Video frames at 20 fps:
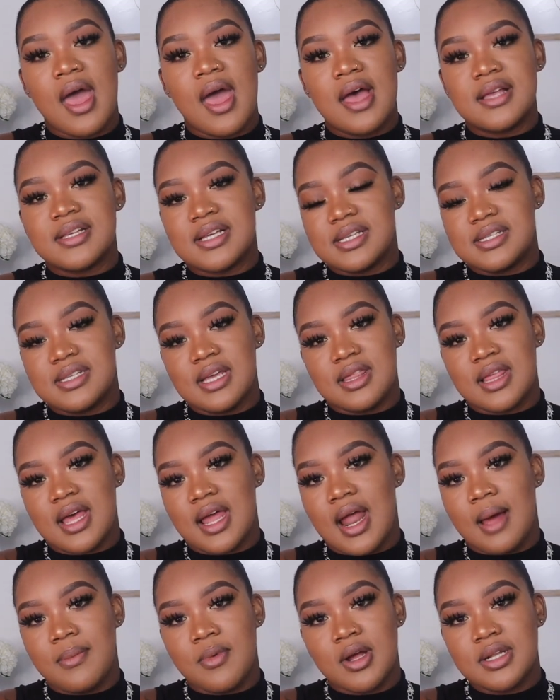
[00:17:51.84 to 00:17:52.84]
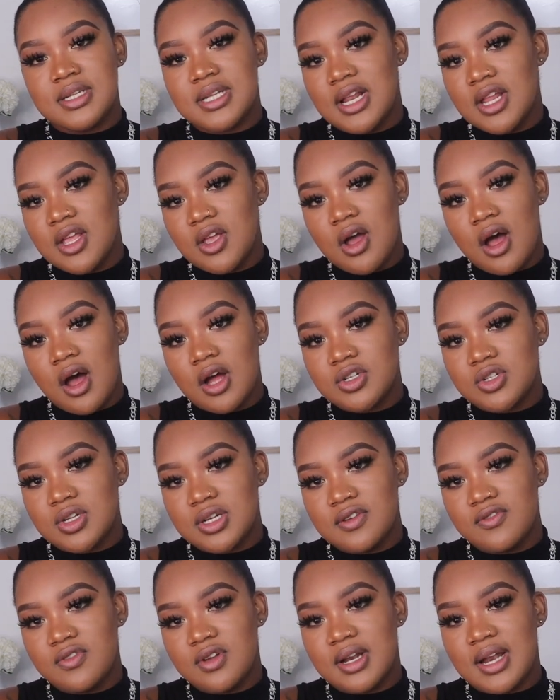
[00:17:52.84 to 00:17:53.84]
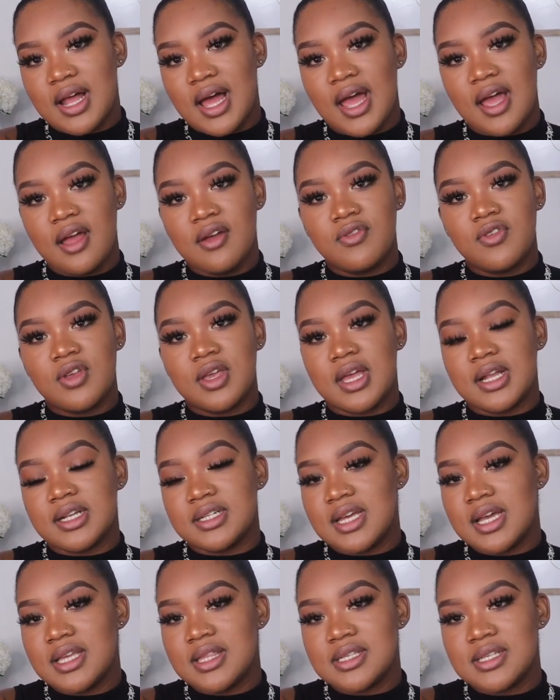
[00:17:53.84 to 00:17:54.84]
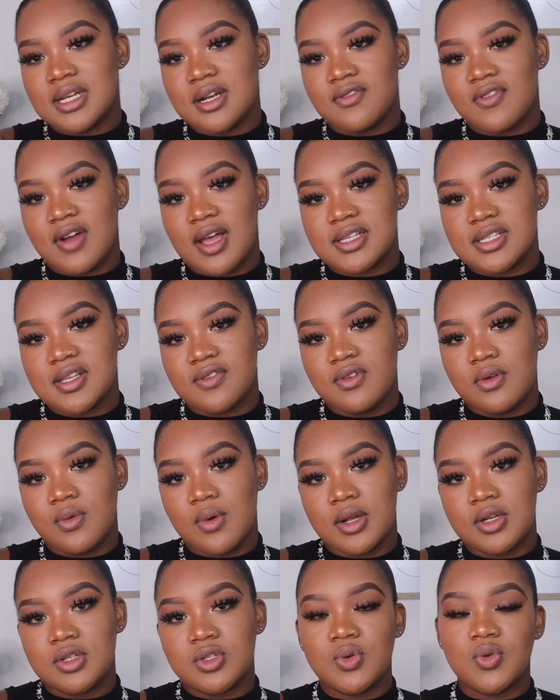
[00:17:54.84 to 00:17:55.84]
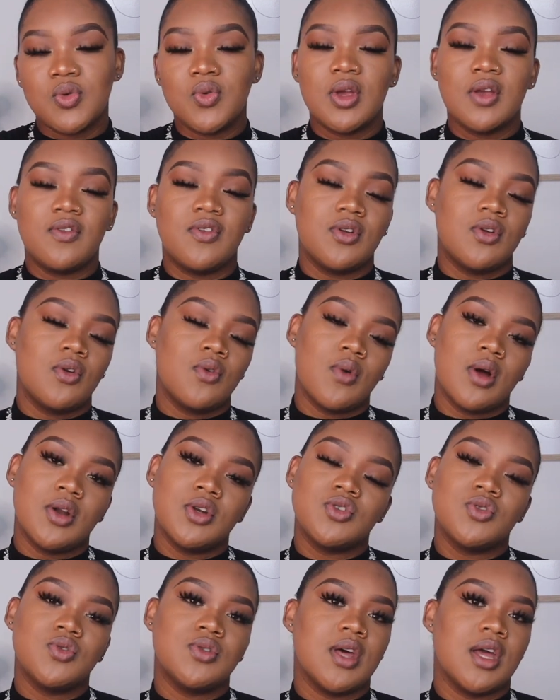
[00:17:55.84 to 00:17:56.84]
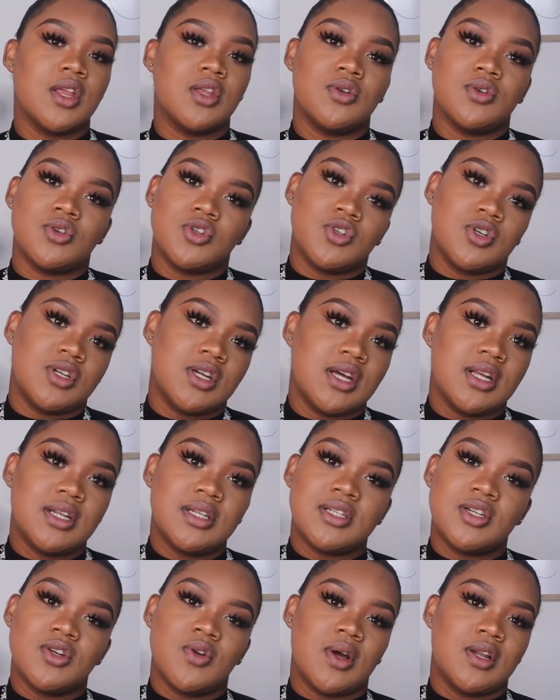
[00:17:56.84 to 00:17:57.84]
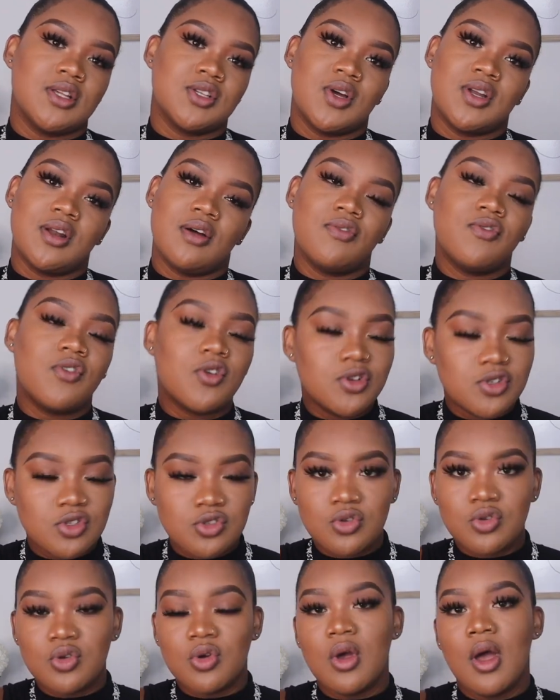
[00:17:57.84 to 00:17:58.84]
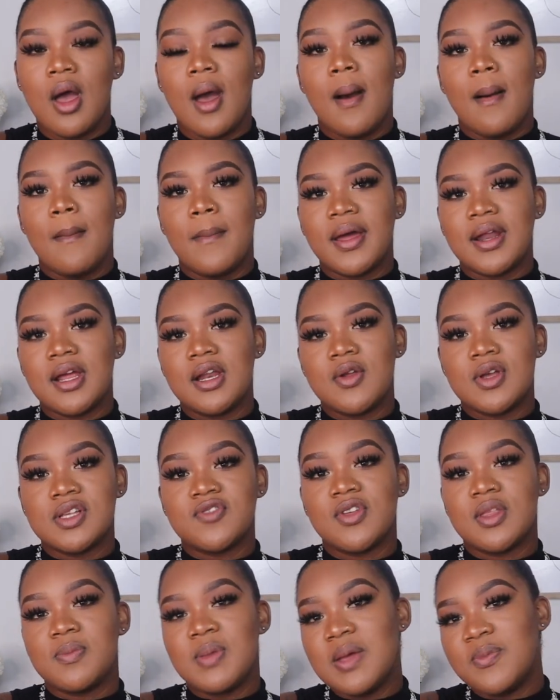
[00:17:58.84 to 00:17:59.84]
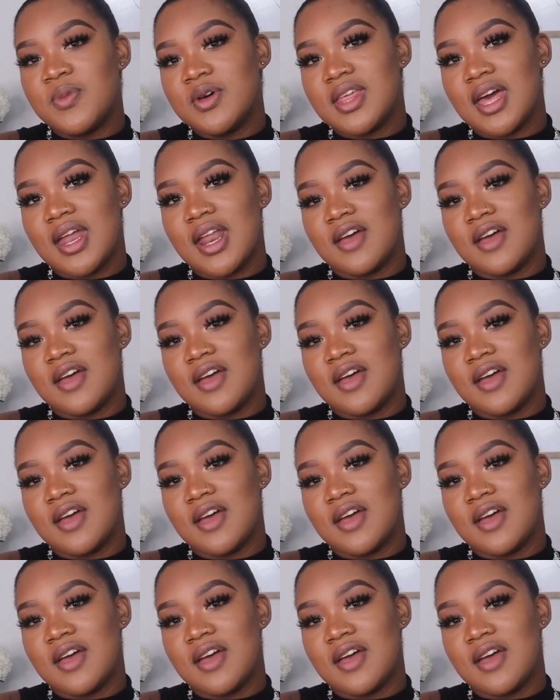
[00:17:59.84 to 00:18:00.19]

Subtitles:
as I said, that I'm not telling you how to live your life. You can take this advice if you want to. If you don't want to, then you shouldn't. No one is gonna force you. But anyways, for the people that